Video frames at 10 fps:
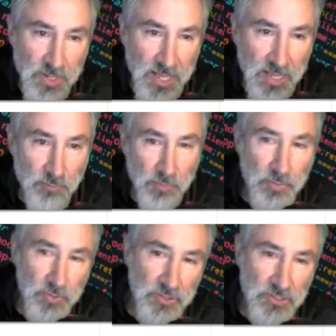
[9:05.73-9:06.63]
And we'll
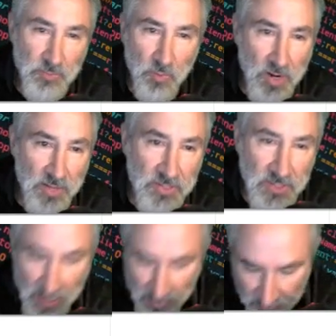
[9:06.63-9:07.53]
put this more on the
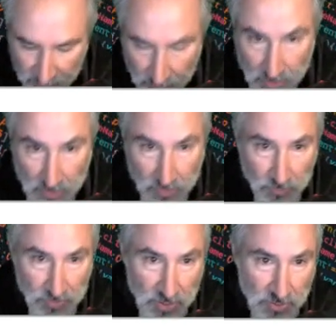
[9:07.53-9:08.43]
left.
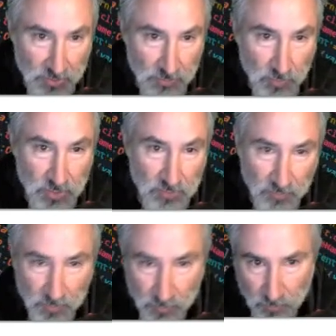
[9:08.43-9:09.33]
300 worked
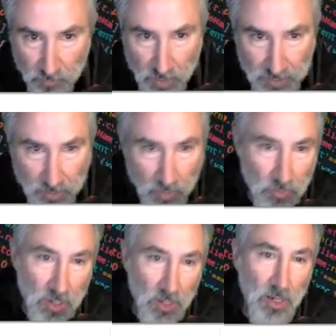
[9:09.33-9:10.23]
for the right.
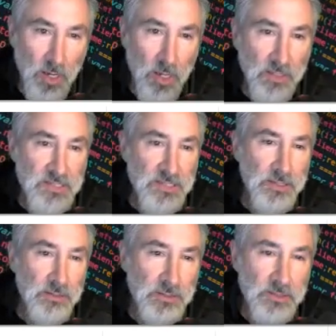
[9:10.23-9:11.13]
Let's see
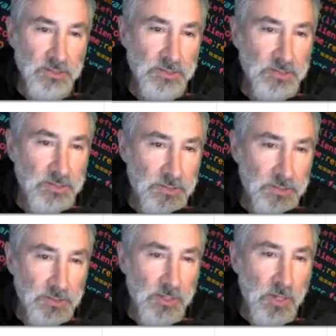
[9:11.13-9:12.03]
here.
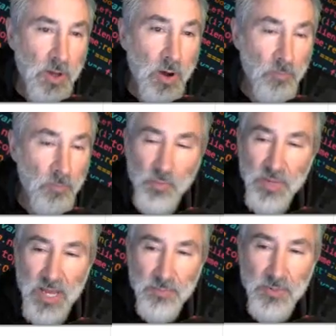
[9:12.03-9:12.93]
Oh, we
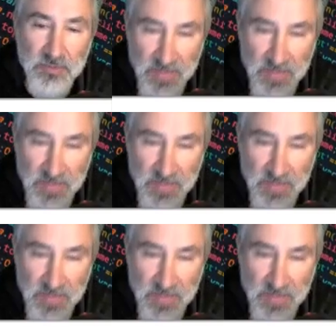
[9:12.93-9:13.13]
got to put in a